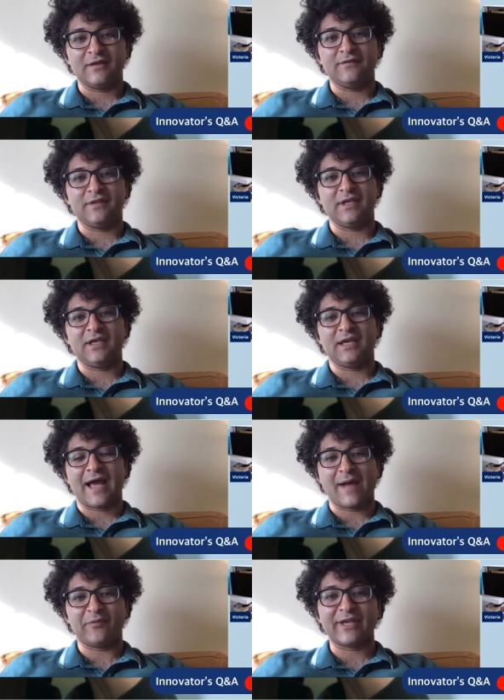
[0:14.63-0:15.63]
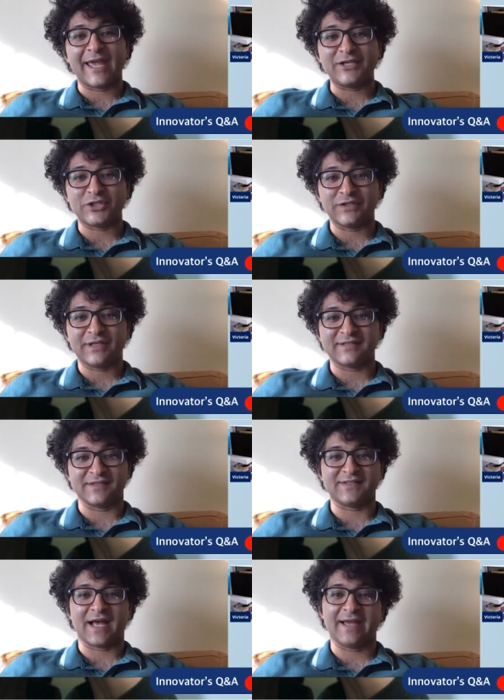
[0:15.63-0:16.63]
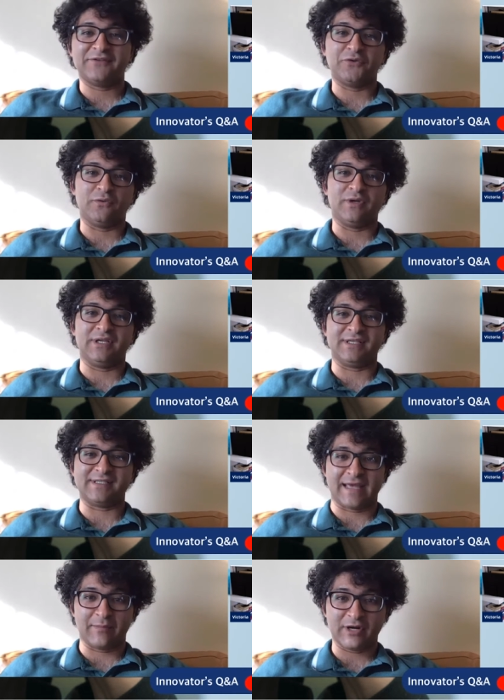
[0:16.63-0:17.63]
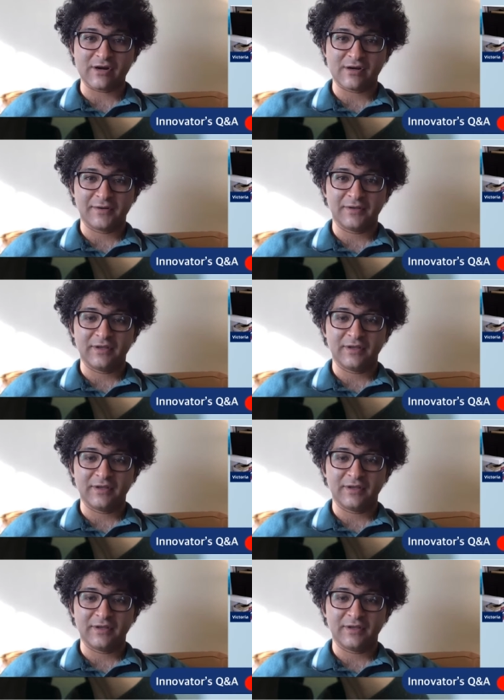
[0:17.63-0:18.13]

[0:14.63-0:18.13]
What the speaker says: The application gets assigned to an examiner,